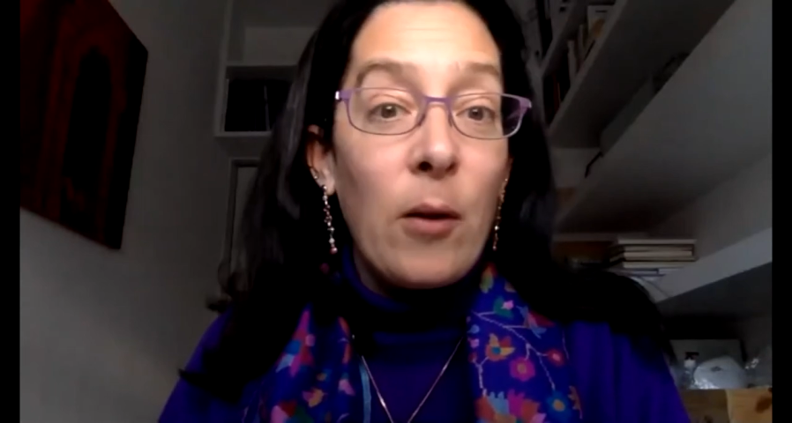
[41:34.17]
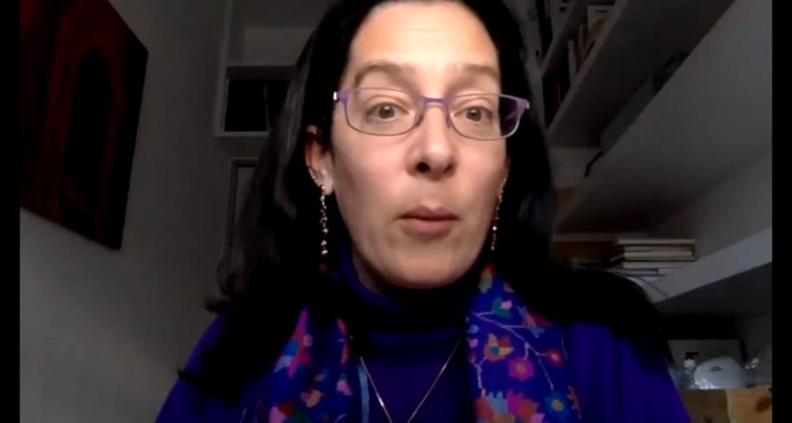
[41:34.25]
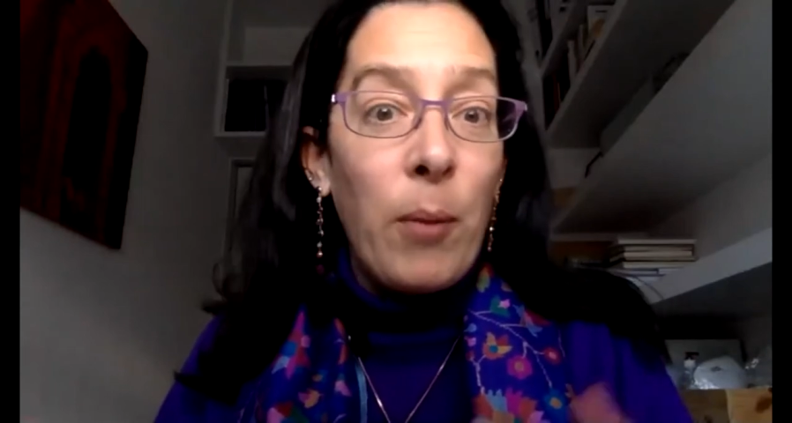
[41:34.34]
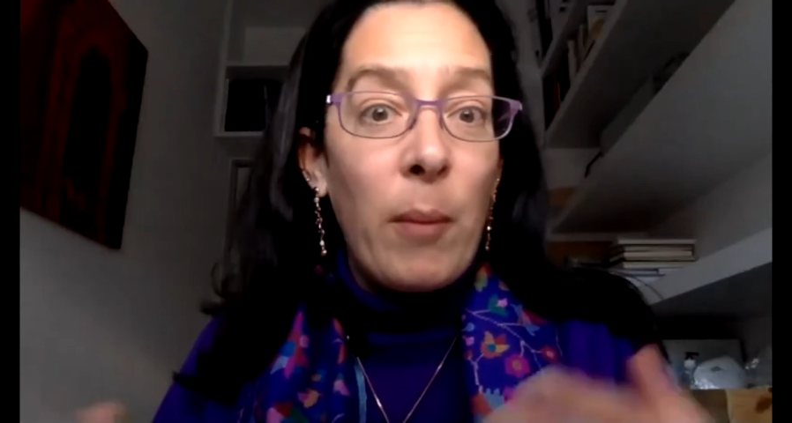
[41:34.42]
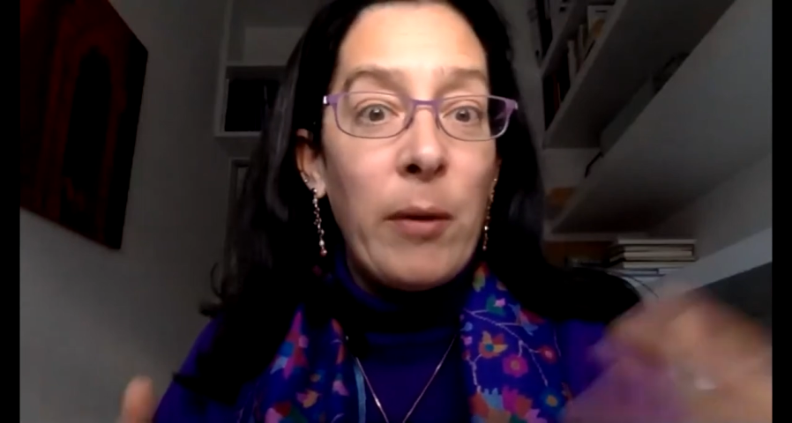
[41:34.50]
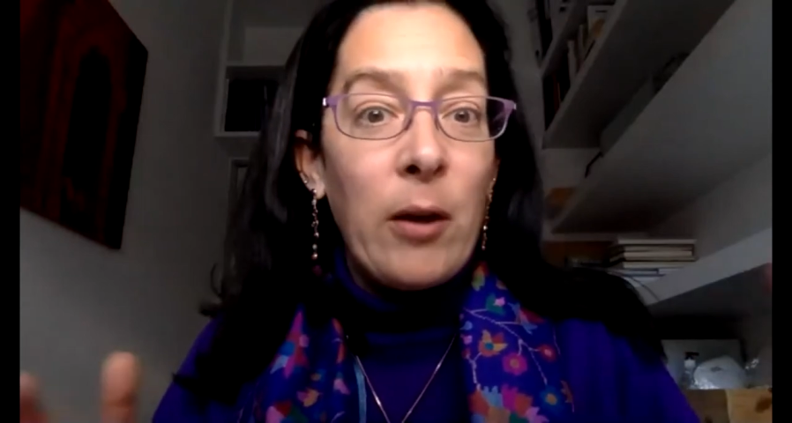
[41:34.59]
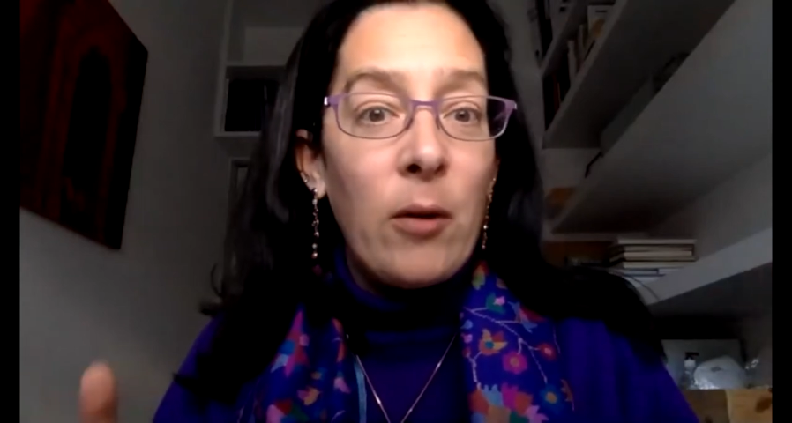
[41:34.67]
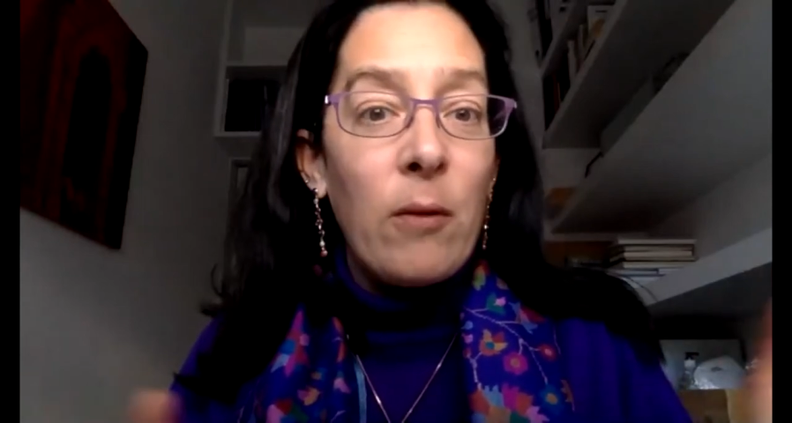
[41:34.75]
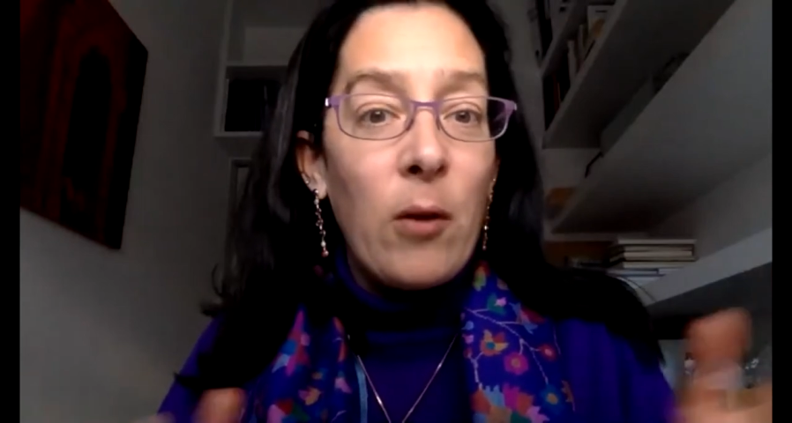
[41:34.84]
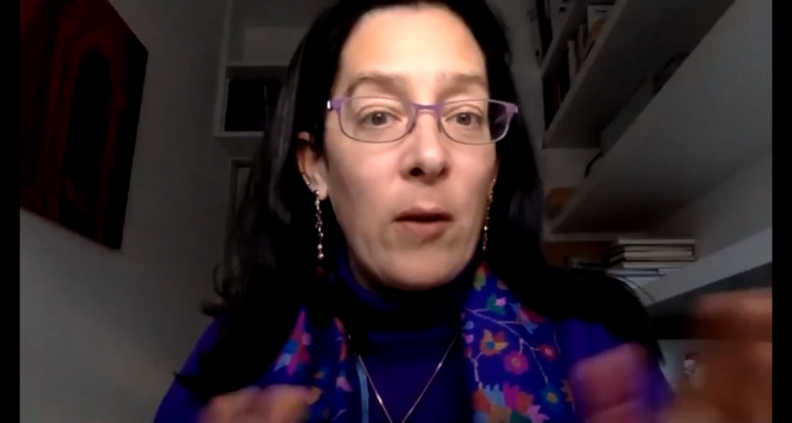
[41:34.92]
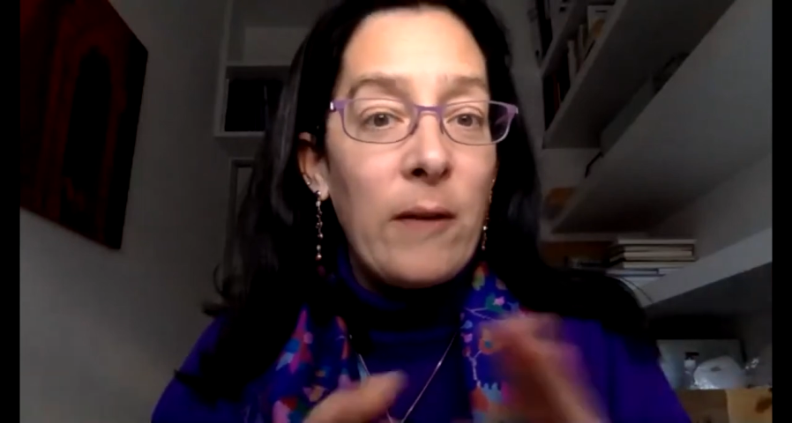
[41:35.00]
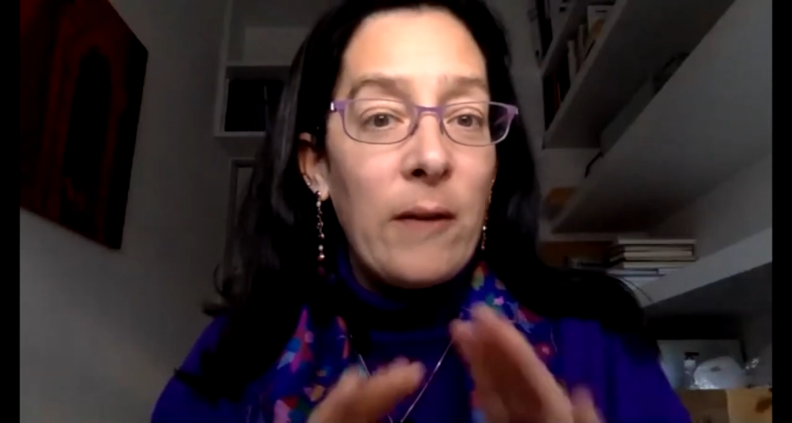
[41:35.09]
public
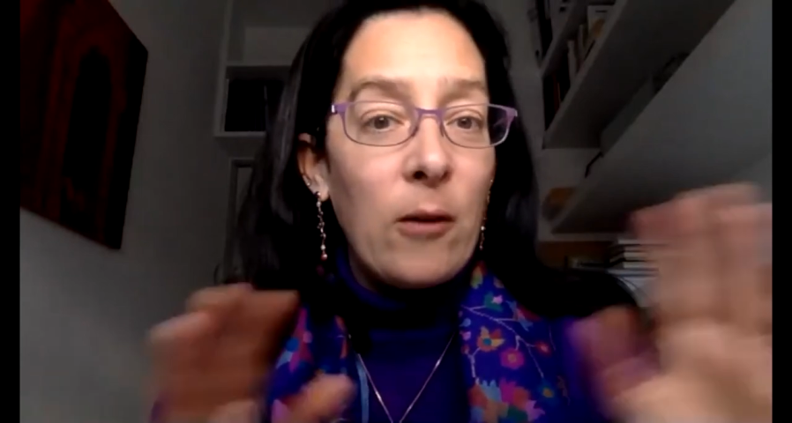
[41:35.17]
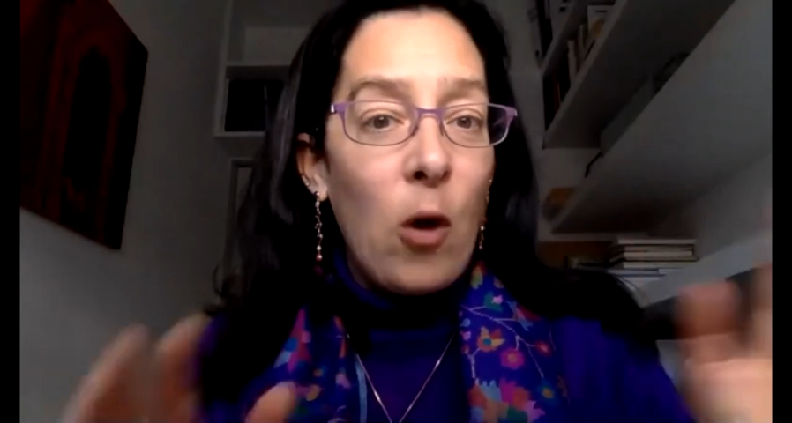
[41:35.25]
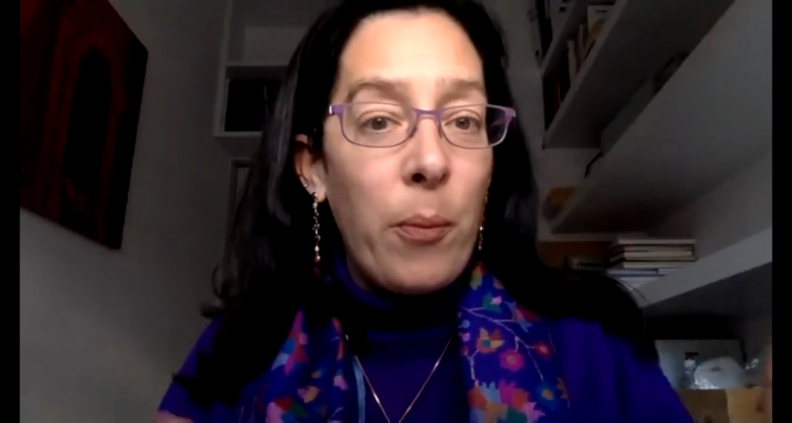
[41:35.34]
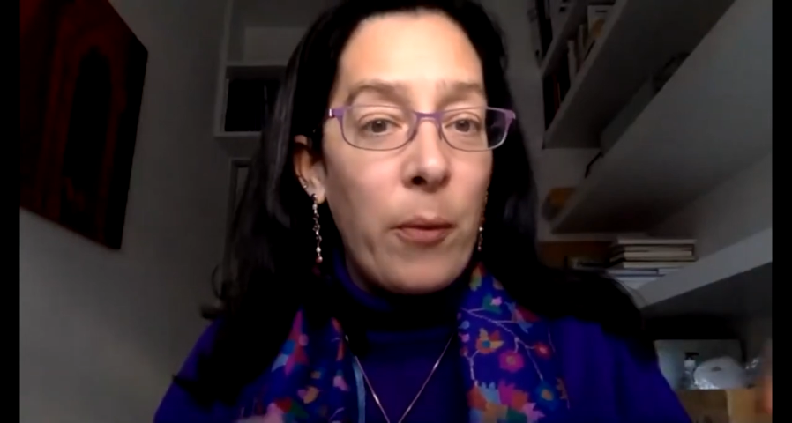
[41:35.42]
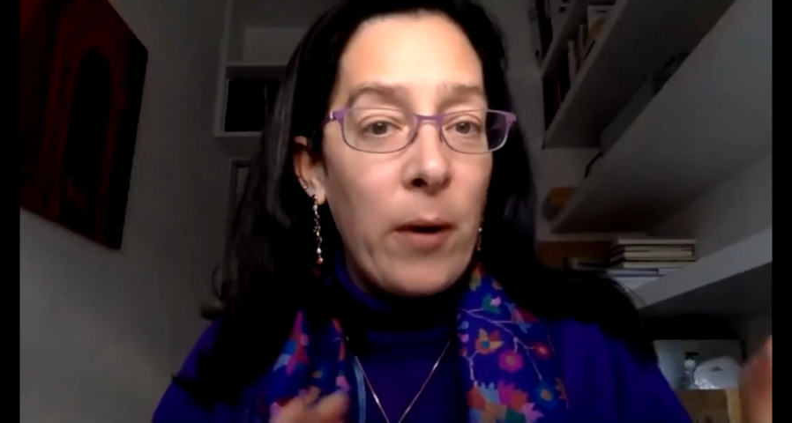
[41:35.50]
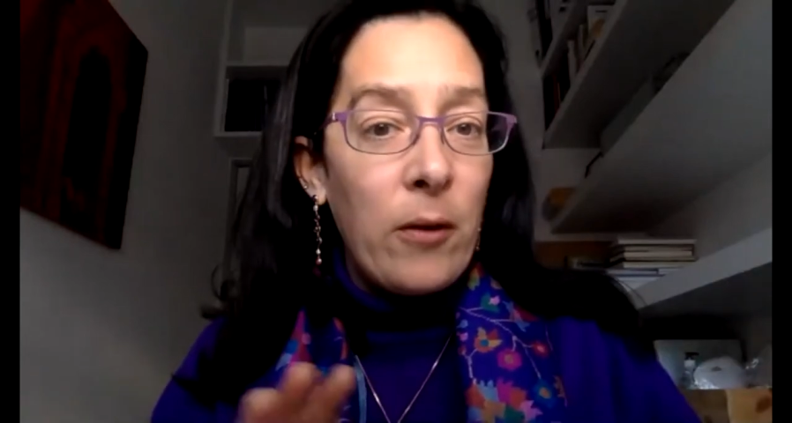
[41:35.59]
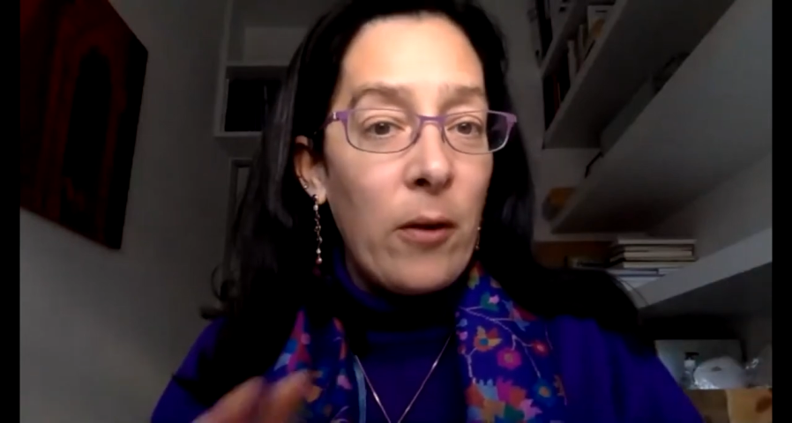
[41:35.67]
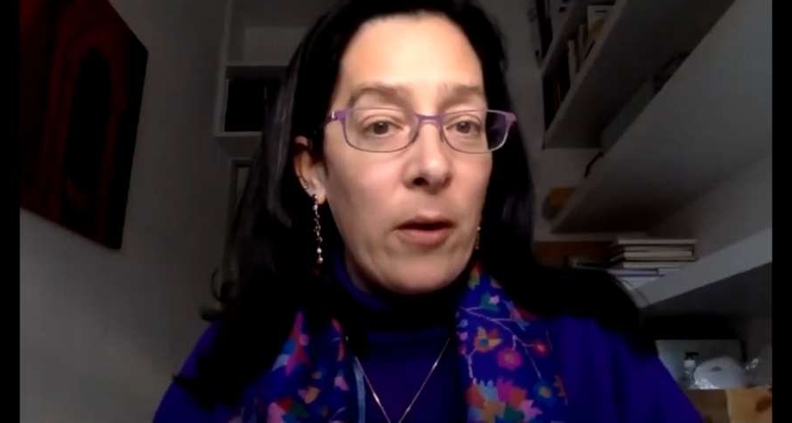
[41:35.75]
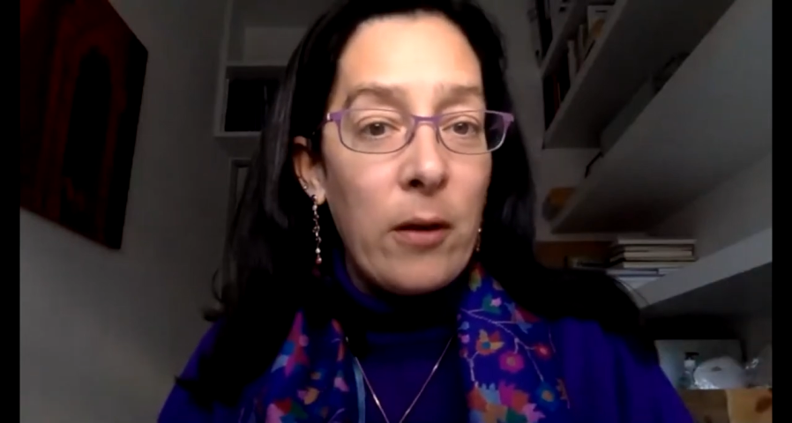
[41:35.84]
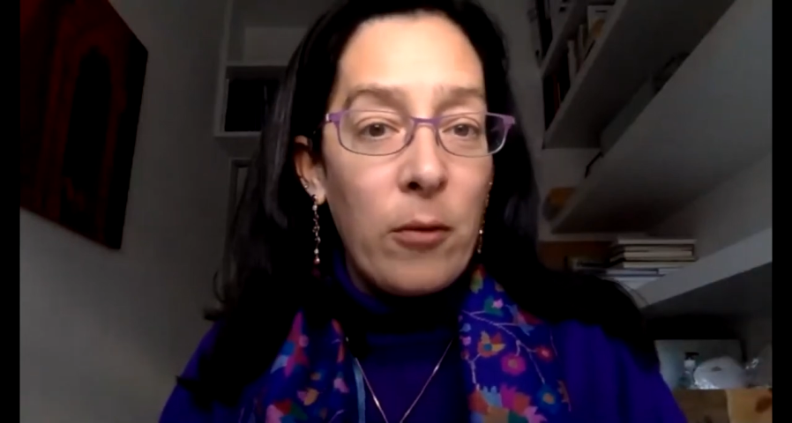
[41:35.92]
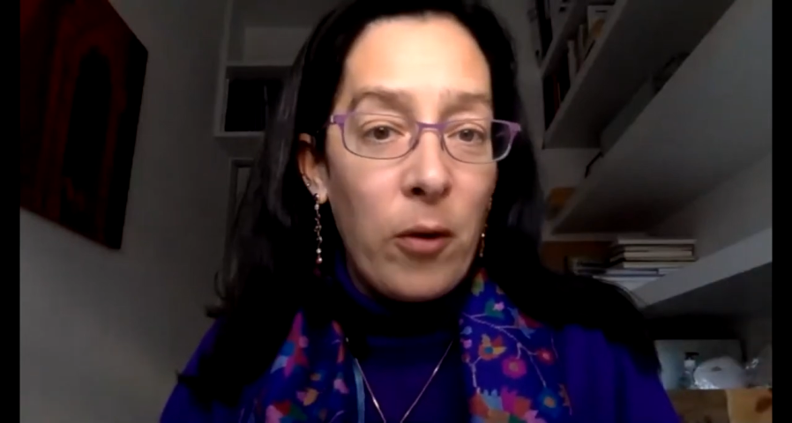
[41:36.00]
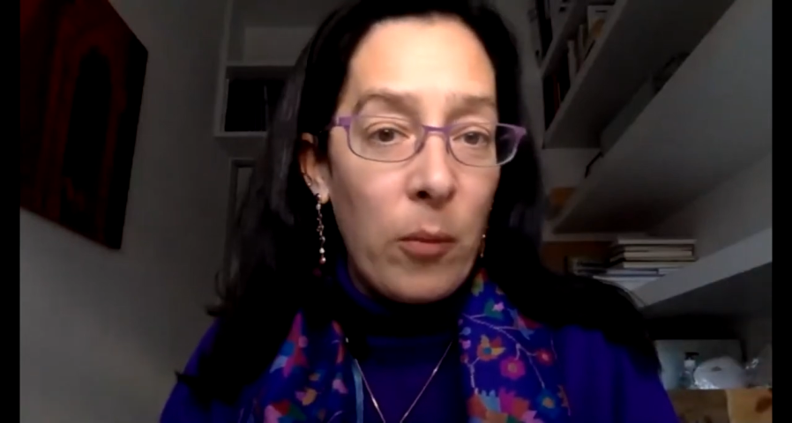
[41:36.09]
universities operate on a
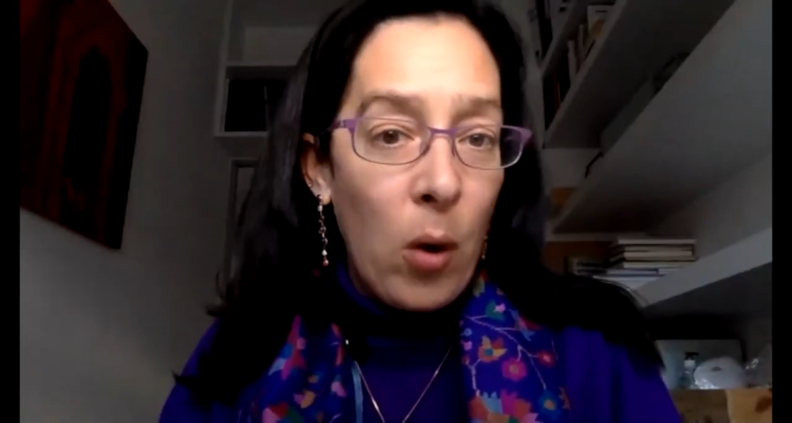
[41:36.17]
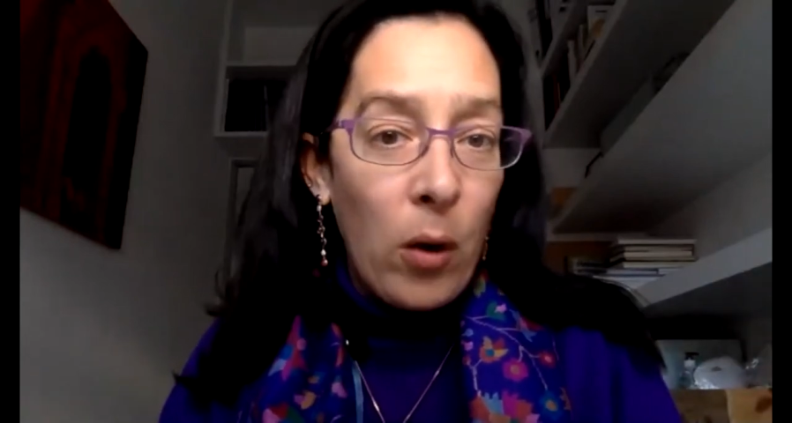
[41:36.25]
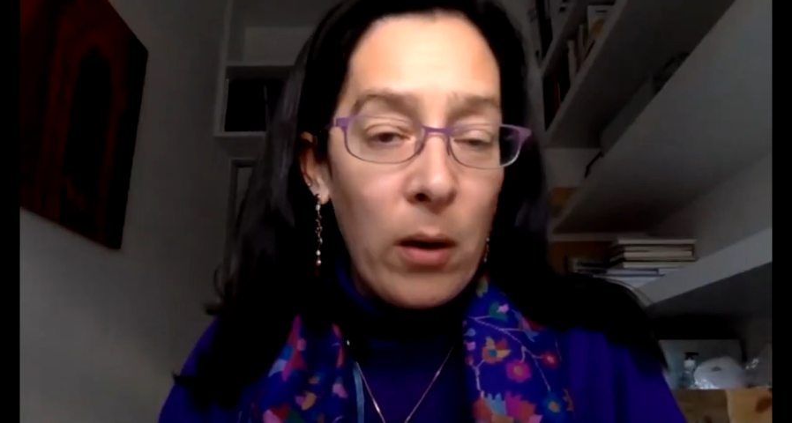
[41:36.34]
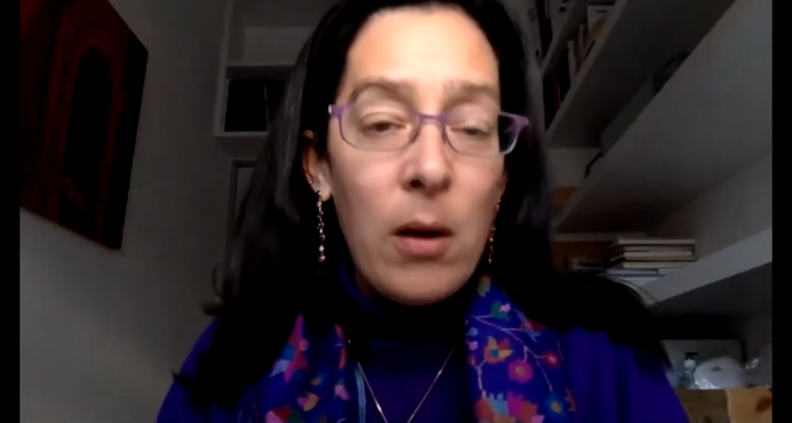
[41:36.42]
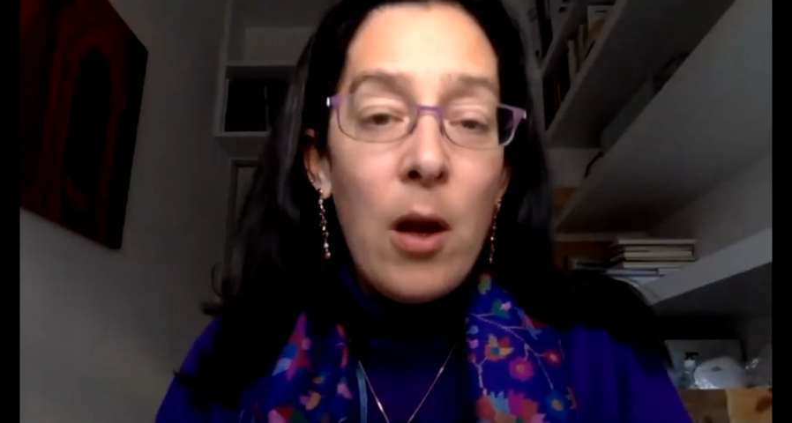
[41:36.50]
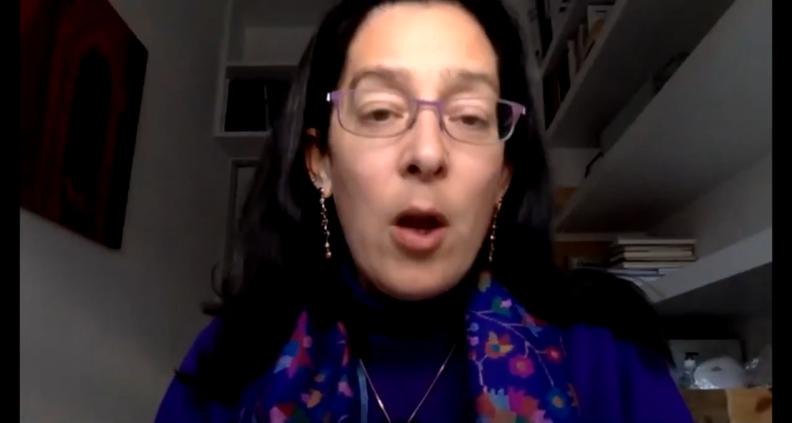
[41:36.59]
different model,